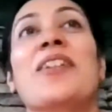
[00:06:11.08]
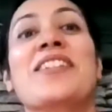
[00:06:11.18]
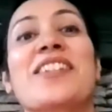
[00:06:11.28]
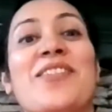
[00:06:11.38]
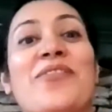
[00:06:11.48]
down
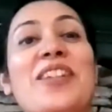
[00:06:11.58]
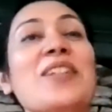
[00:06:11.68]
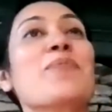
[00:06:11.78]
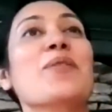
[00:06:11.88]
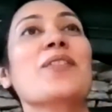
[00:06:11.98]
and just
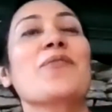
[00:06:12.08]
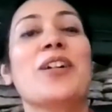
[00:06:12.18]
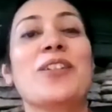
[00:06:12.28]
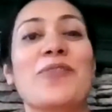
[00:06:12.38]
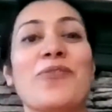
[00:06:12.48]
read a book
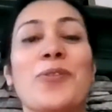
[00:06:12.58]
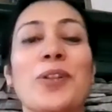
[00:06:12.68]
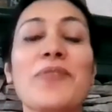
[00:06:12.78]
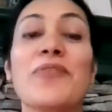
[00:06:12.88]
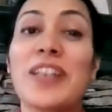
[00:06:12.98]
while you're
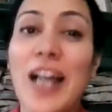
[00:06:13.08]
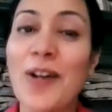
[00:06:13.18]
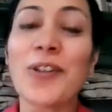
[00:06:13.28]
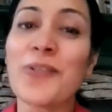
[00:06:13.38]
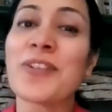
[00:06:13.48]
floating
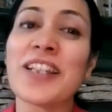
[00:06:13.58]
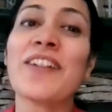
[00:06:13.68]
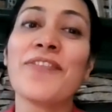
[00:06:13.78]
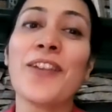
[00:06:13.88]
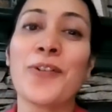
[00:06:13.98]
without using
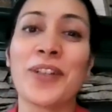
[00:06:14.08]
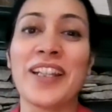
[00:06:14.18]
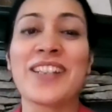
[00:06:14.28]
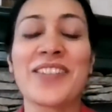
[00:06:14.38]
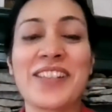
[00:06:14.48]
a
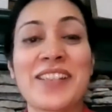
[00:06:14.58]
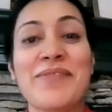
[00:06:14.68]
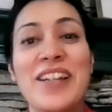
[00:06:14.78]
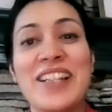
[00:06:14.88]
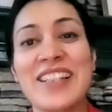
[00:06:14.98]
floaty. So it's
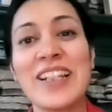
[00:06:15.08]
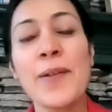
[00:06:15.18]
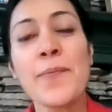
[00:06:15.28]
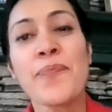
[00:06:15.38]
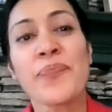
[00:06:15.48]
amazing.